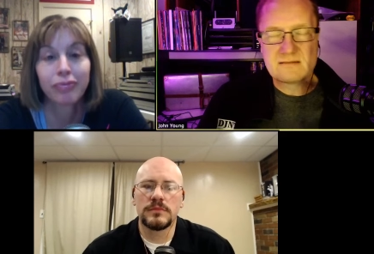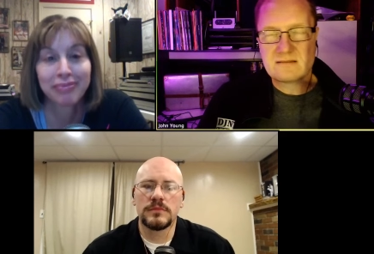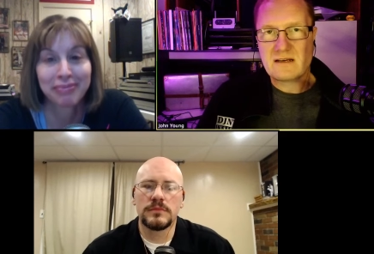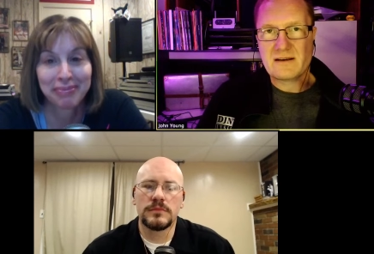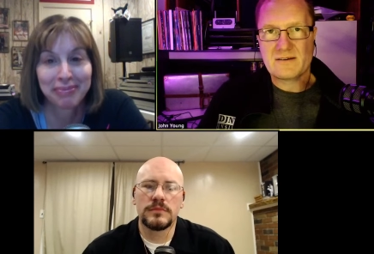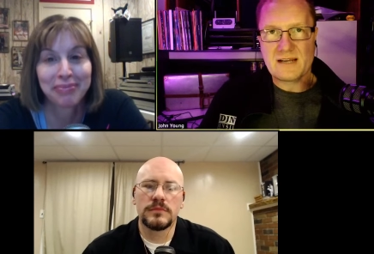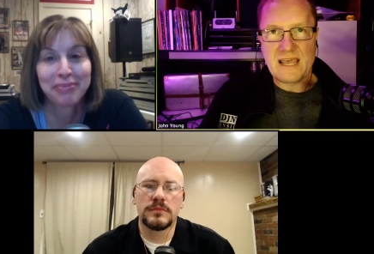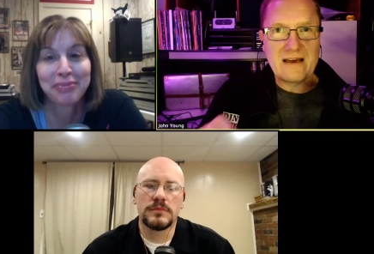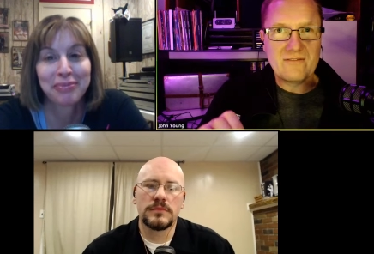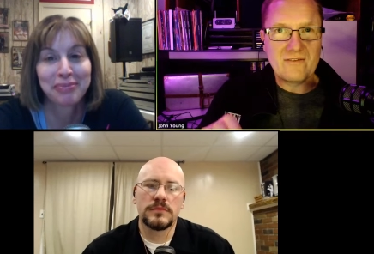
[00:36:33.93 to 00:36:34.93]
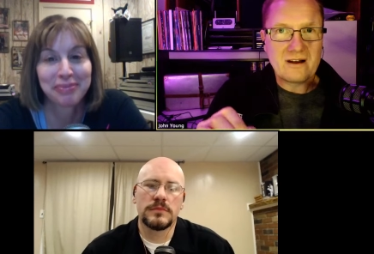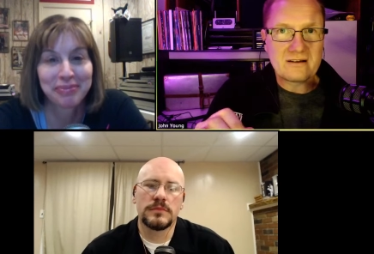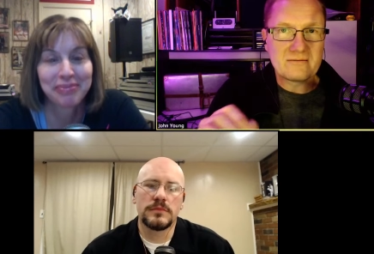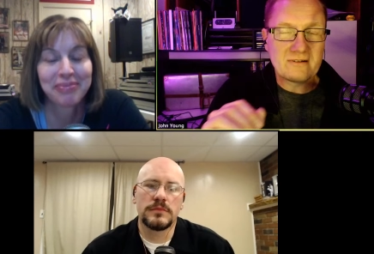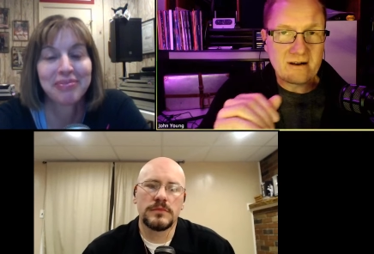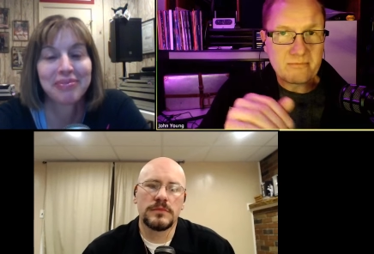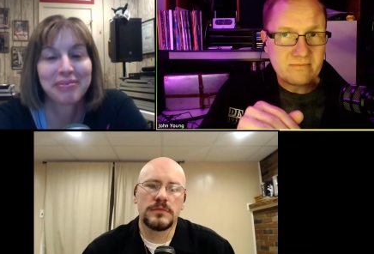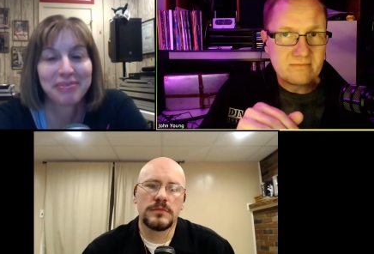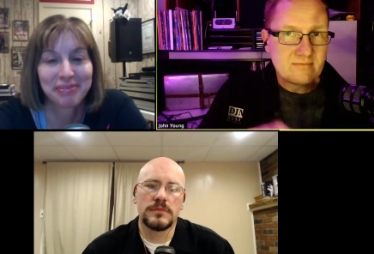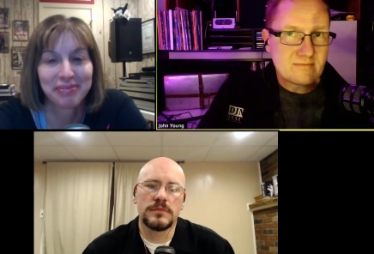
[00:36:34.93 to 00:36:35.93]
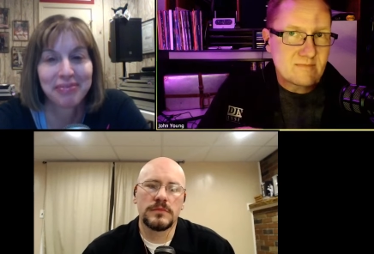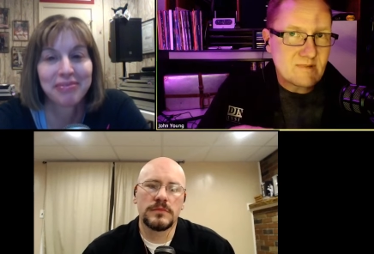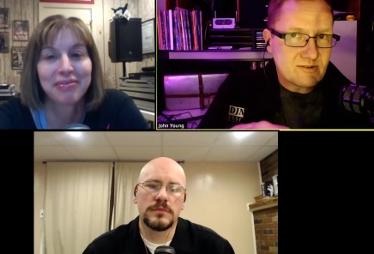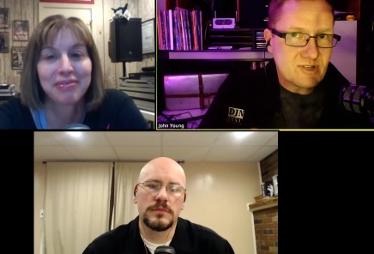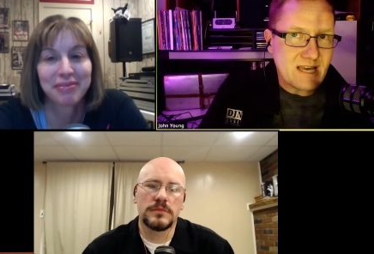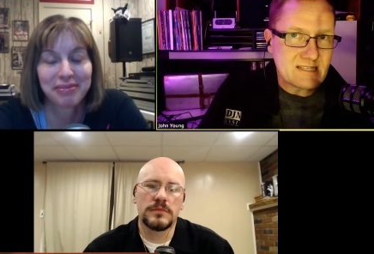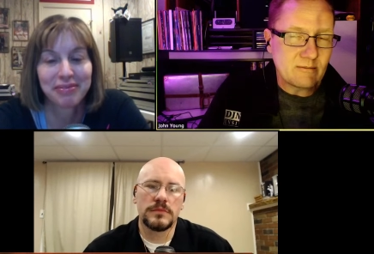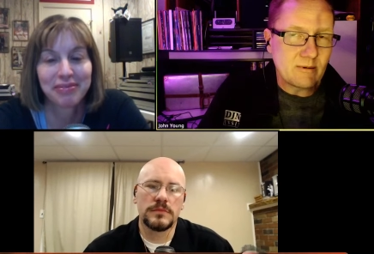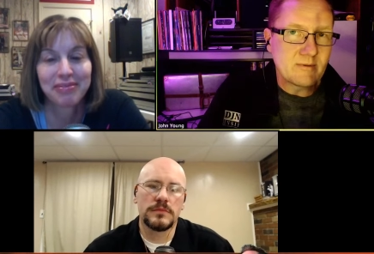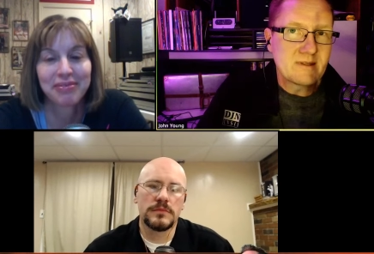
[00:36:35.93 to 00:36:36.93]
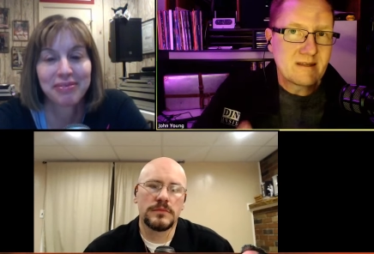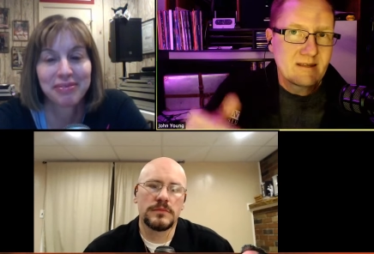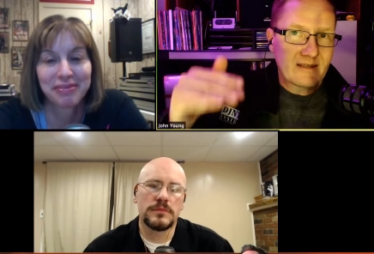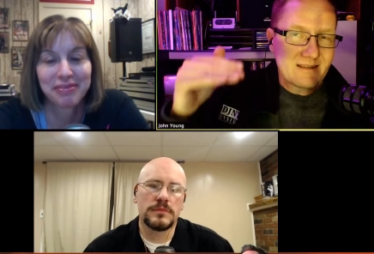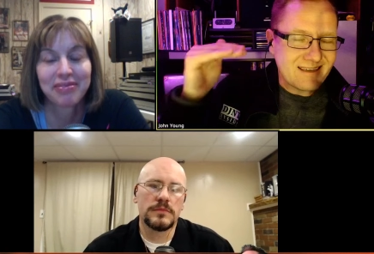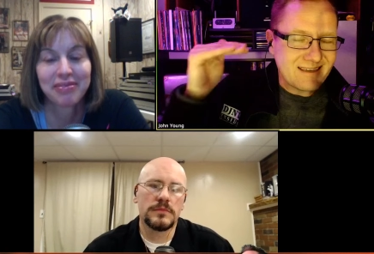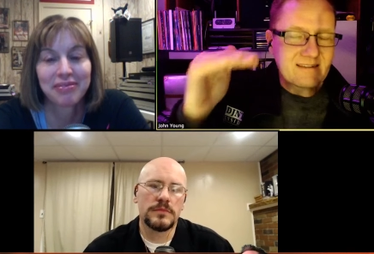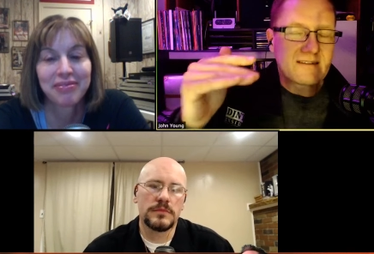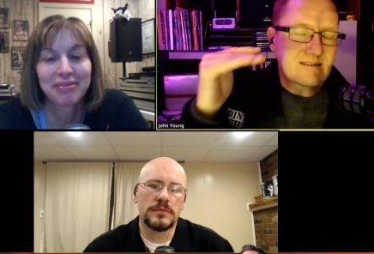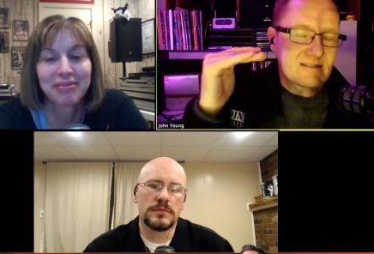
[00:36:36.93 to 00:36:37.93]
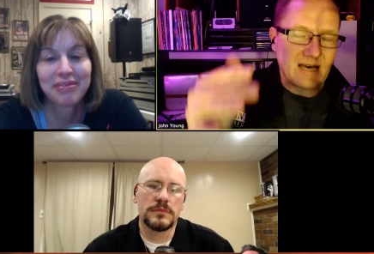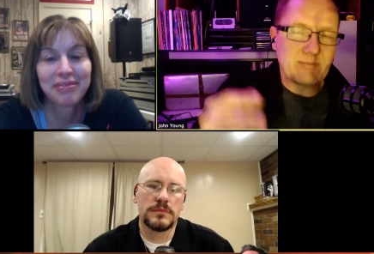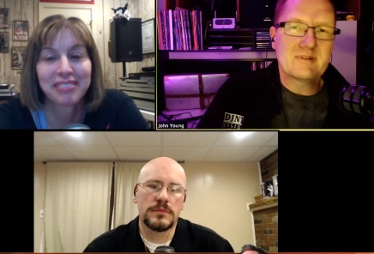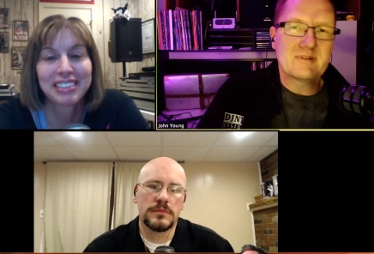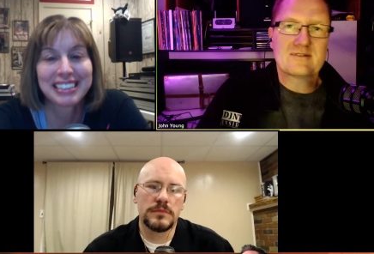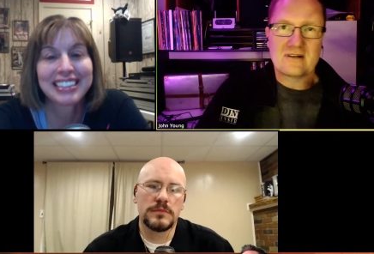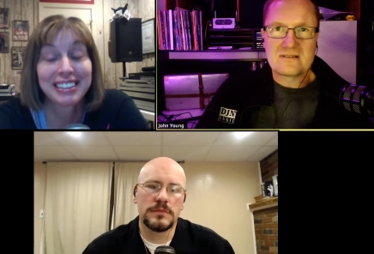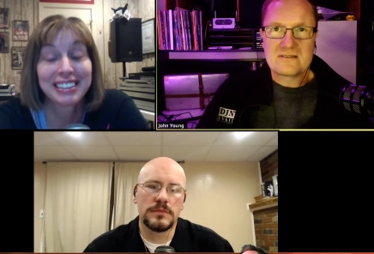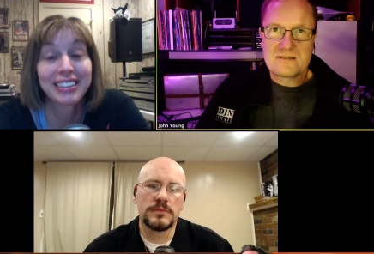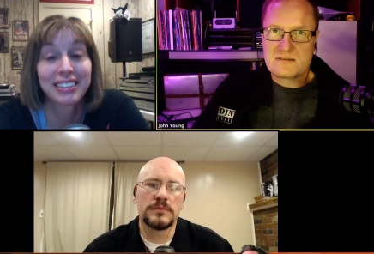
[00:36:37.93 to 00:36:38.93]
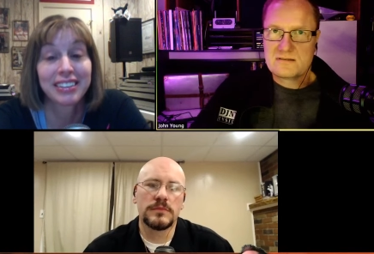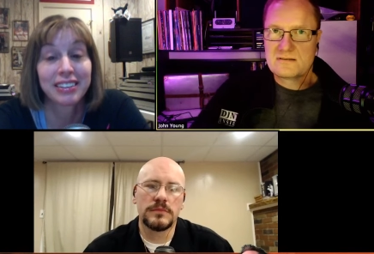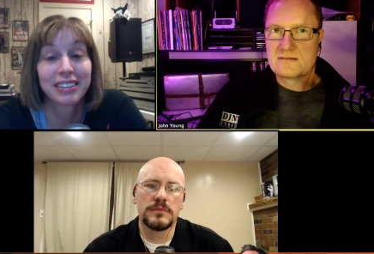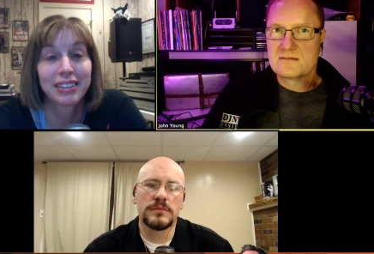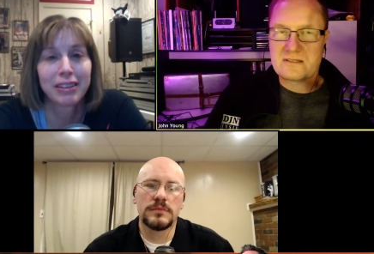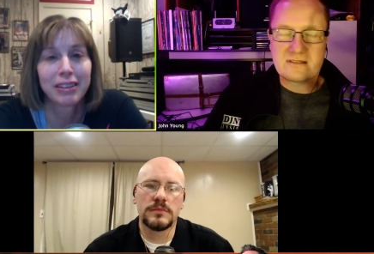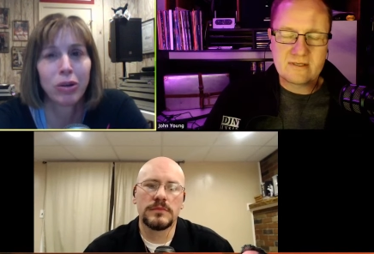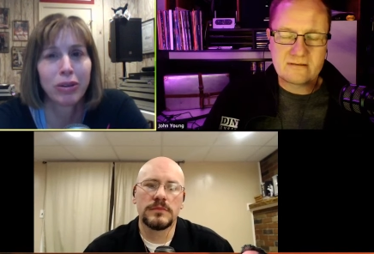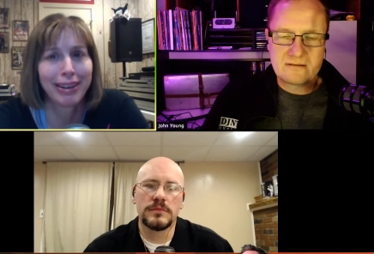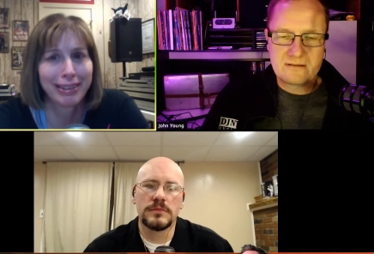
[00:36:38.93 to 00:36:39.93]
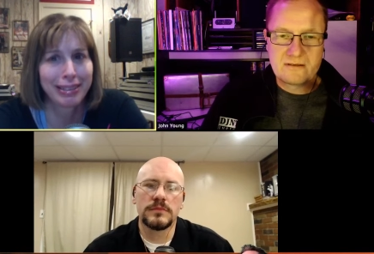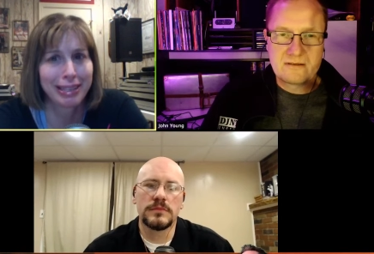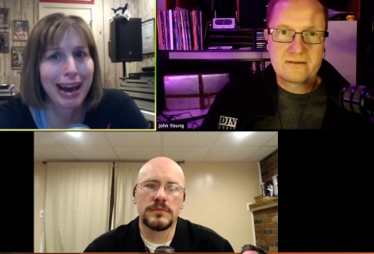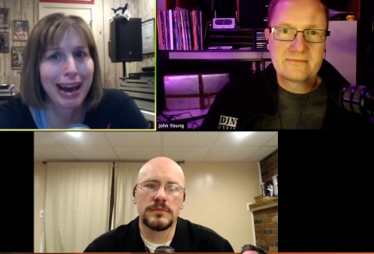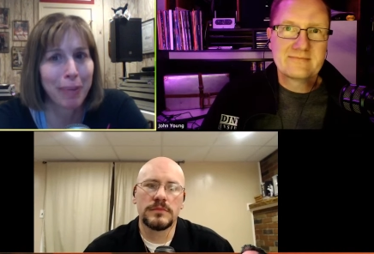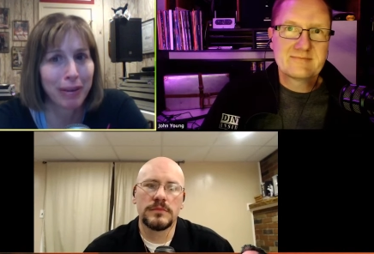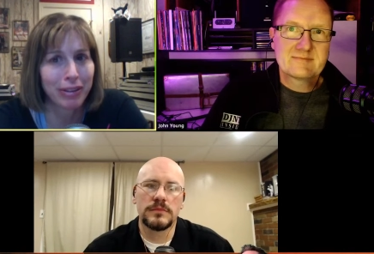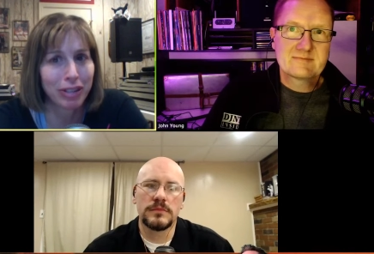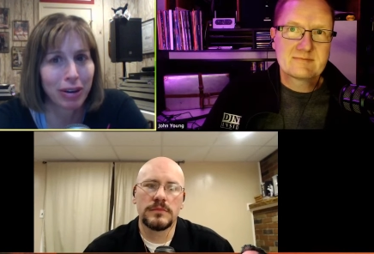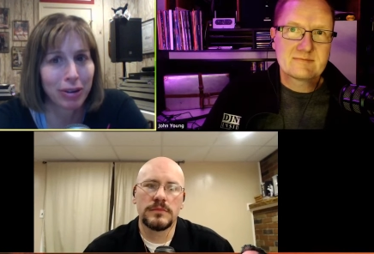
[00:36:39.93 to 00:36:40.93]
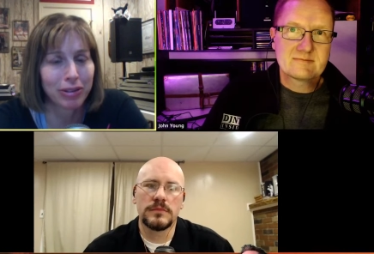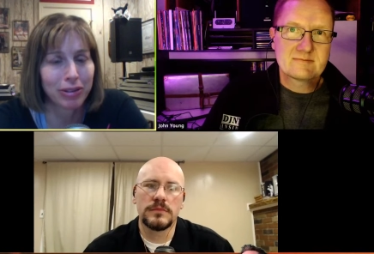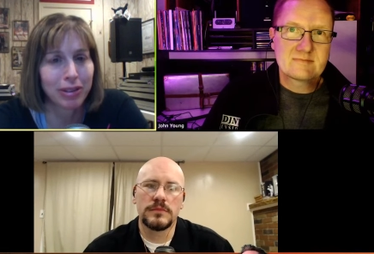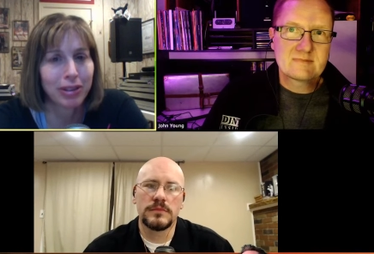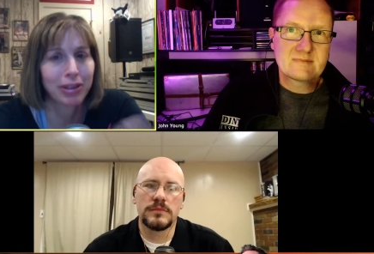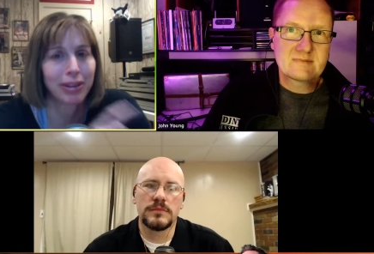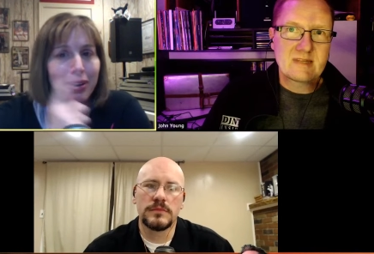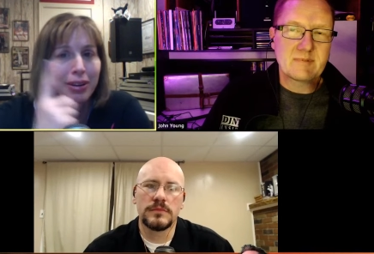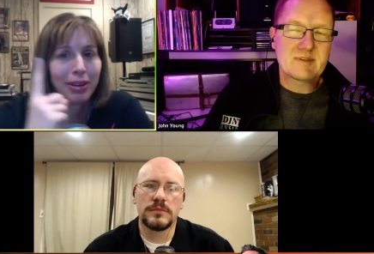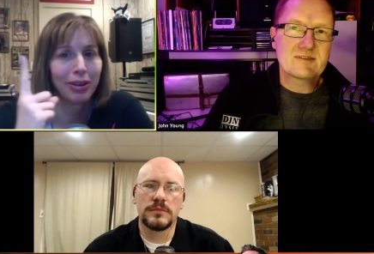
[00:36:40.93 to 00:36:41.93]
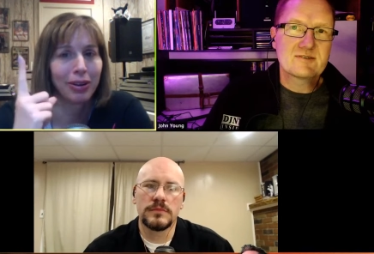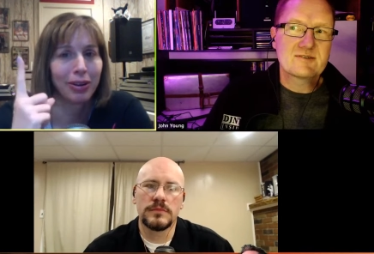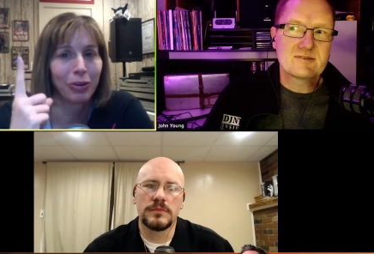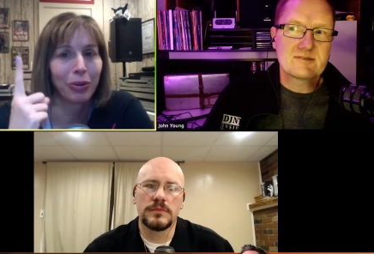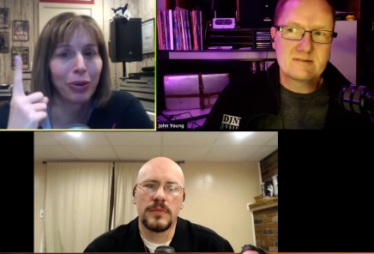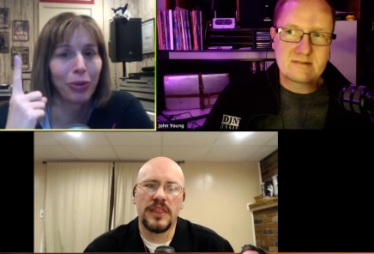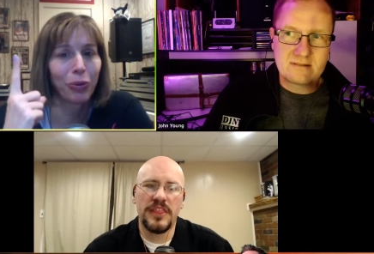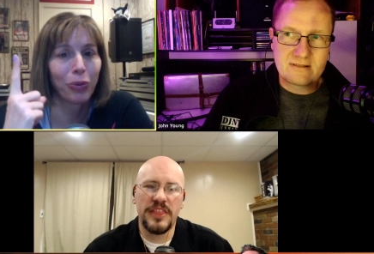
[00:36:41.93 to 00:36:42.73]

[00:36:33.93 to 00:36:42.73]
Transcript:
Speaker 1: are going to have our our our jazz album in the top of the charts.
Speaker 2: No, not top of the charts. Top of the. We're we're